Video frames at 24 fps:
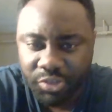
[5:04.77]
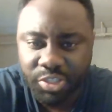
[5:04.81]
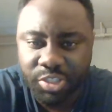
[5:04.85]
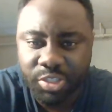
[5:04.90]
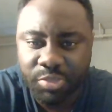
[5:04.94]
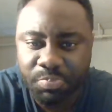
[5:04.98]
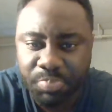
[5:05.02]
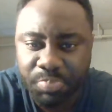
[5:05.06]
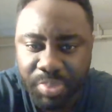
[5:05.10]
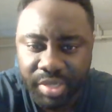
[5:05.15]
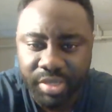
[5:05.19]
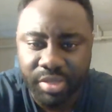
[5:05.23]

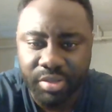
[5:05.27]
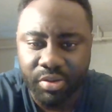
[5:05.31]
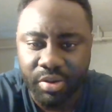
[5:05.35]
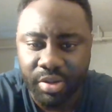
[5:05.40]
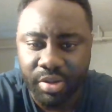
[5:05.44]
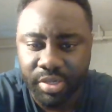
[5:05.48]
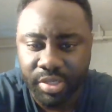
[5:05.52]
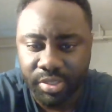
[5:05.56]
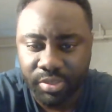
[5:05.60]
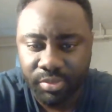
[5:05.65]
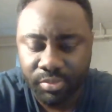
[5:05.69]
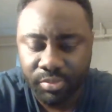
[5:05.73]
You're spitting
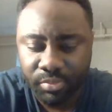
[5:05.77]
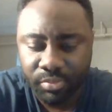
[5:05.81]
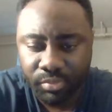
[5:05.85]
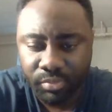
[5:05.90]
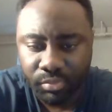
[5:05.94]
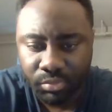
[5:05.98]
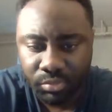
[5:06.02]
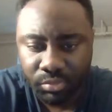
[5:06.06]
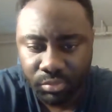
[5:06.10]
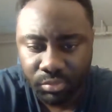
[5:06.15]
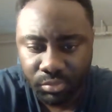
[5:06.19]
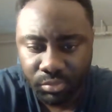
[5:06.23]
on it.
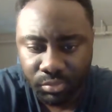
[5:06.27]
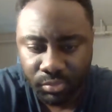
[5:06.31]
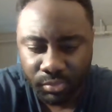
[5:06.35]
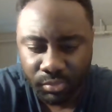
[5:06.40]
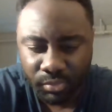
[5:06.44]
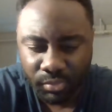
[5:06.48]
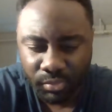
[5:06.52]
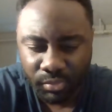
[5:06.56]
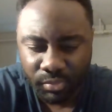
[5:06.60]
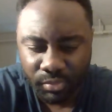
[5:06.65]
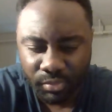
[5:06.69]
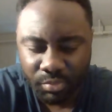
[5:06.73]

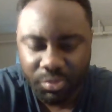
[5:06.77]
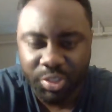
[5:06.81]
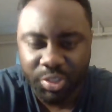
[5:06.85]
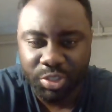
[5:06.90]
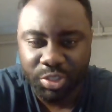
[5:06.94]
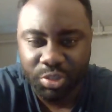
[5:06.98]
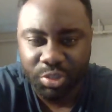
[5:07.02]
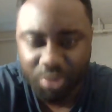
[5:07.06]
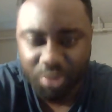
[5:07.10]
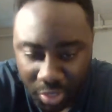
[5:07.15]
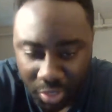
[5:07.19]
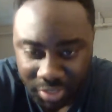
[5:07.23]

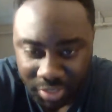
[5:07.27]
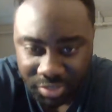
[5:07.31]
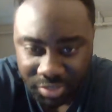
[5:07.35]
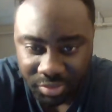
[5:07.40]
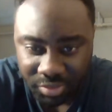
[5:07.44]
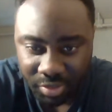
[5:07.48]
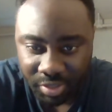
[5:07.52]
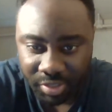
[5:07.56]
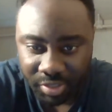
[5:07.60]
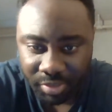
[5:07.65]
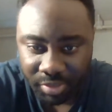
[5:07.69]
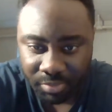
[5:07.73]
Disgracing
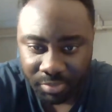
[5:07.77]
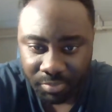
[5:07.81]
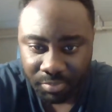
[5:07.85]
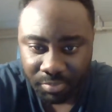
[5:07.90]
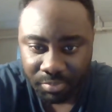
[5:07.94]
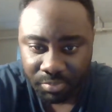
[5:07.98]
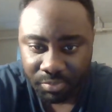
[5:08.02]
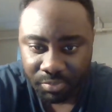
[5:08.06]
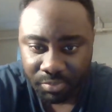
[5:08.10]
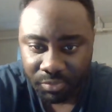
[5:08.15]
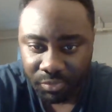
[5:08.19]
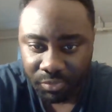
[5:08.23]
on it.
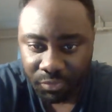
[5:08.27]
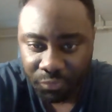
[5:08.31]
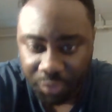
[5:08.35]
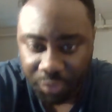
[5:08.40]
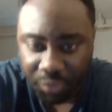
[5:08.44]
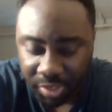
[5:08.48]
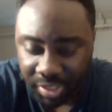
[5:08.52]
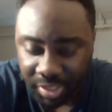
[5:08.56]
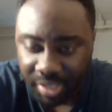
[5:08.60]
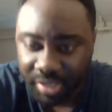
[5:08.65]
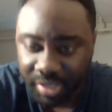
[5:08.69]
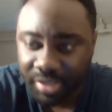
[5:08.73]

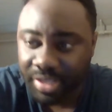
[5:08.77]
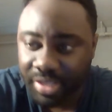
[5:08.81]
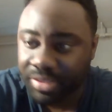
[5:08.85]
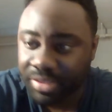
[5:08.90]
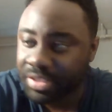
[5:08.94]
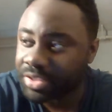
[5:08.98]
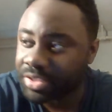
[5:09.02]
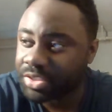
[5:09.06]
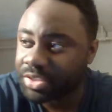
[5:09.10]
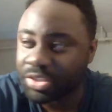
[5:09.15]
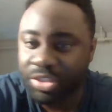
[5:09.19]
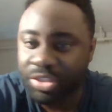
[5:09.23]
forgetting that
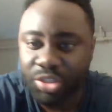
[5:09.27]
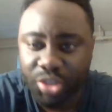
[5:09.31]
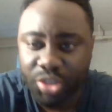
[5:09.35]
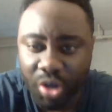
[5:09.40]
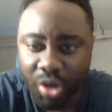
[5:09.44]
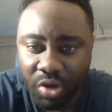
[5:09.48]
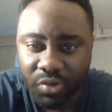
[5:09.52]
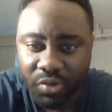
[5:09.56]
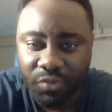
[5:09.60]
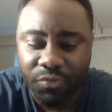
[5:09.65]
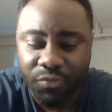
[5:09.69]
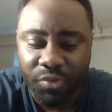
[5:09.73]
this is a
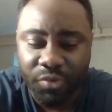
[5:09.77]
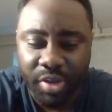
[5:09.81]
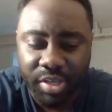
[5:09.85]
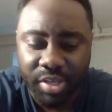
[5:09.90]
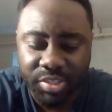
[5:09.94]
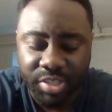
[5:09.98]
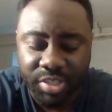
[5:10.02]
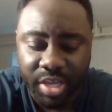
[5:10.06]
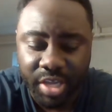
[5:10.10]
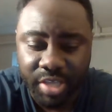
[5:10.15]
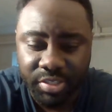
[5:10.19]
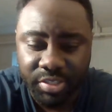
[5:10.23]
charter
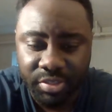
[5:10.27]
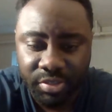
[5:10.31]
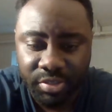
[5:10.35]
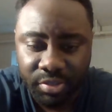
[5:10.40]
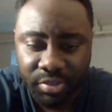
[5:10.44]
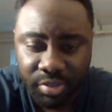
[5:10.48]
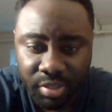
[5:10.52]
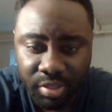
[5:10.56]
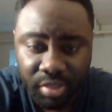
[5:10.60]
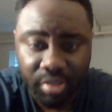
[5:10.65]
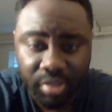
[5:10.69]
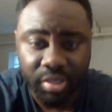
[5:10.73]
franchise.
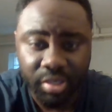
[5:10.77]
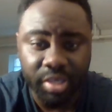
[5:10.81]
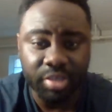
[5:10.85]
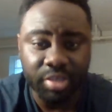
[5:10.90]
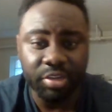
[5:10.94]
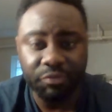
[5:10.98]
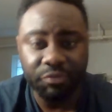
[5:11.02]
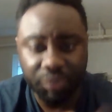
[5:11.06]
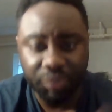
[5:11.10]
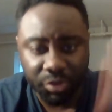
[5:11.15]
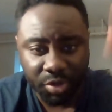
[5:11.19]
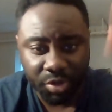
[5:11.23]
And
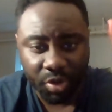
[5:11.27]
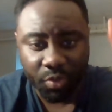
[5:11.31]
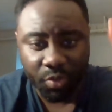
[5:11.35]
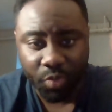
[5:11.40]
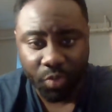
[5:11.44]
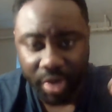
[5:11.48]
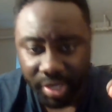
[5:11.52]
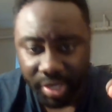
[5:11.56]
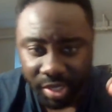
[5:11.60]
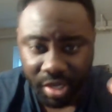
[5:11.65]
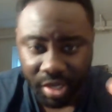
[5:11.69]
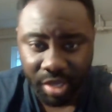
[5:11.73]
if you don't
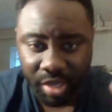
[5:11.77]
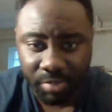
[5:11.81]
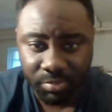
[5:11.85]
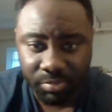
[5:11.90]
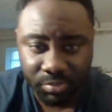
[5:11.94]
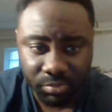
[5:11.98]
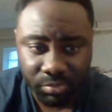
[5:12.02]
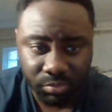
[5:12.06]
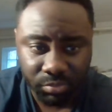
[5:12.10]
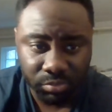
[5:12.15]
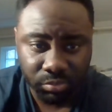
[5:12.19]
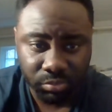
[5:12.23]
wake up,
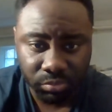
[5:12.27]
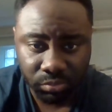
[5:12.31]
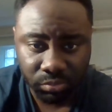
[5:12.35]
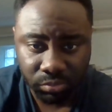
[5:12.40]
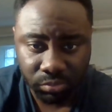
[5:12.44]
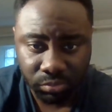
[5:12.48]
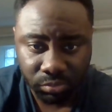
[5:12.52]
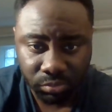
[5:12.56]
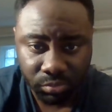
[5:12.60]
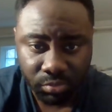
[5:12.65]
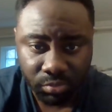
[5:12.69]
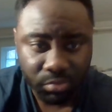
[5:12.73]

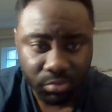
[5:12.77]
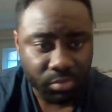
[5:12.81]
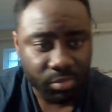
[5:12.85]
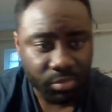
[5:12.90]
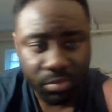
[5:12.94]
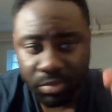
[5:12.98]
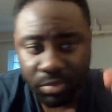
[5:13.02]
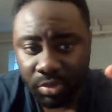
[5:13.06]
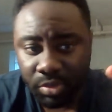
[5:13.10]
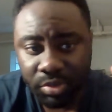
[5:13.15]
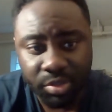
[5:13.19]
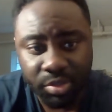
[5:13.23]

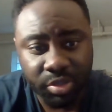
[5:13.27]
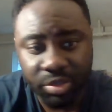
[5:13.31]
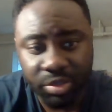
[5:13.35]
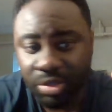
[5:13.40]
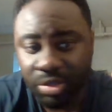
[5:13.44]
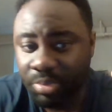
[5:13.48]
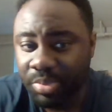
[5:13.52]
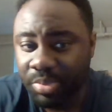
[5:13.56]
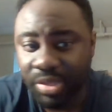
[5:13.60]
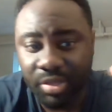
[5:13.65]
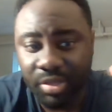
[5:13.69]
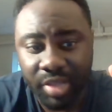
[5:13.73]
there are going
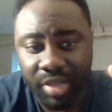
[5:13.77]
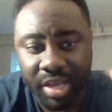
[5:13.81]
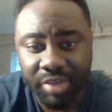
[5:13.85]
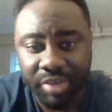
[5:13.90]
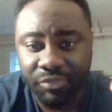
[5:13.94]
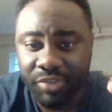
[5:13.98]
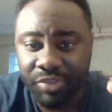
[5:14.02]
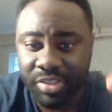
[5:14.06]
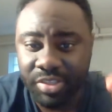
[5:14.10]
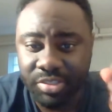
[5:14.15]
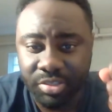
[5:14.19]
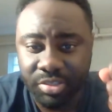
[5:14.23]
to be a lot of
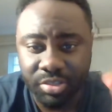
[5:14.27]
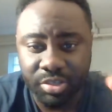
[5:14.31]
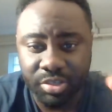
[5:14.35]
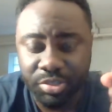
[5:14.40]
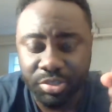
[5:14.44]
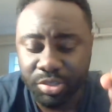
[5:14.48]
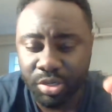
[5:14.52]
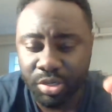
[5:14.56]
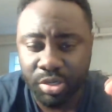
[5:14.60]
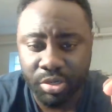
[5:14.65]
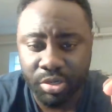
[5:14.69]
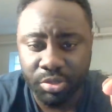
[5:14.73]
fans that are going to
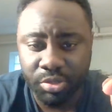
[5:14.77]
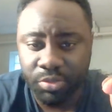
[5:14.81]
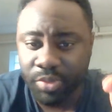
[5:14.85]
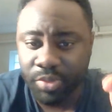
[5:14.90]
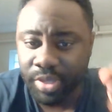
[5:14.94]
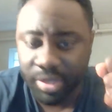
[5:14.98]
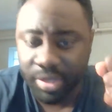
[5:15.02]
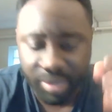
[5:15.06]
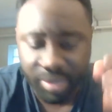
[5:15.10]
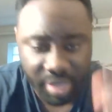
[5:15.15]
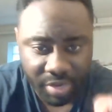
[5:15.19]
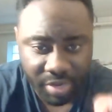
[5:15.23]
turn on you
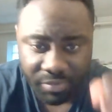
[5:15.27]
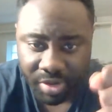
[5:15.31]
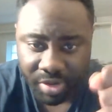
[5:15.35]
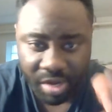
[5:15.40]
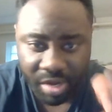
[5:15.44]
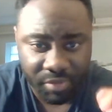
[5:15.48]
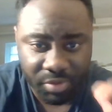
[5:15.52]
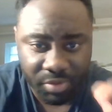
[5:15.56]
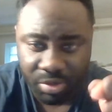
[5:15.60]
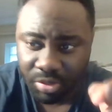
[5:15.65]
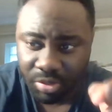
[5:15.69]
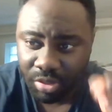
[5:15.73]
and never,
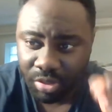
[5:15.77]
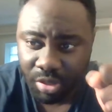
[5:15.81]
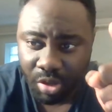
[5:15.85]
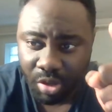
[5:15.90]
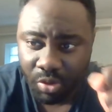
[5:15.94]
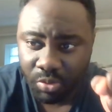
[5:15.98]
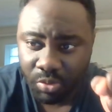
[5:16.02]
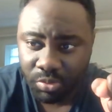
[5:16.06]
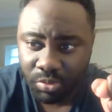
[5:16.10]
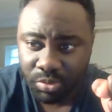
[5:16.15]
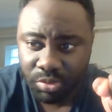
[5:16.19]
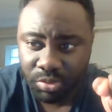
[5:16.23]
ever going to
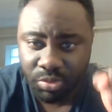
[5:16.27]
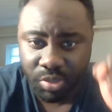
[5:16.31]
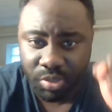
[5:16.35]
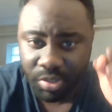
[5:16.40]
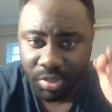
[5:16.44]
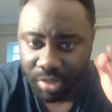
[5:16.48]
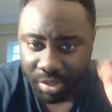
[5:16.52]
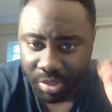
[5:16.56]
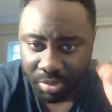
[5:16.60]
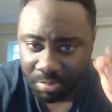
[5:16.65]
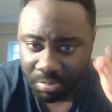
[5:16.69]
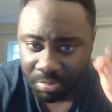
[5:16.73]
go to
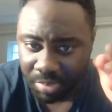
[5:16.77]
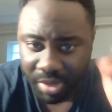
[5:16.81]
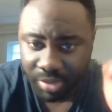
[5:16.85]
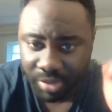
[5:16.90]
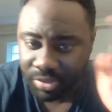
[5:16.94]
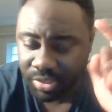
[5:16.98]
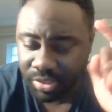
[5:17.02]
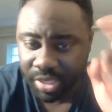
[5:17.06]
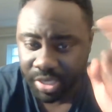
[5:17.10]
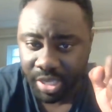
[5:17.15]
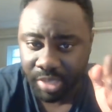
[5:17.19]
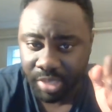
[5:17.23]
another
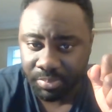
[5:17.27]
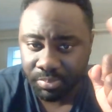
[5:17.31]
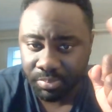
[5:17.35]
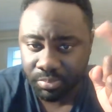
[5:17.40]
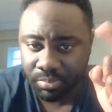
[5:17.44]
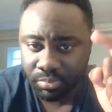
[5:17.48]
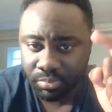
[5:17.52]
Bears game.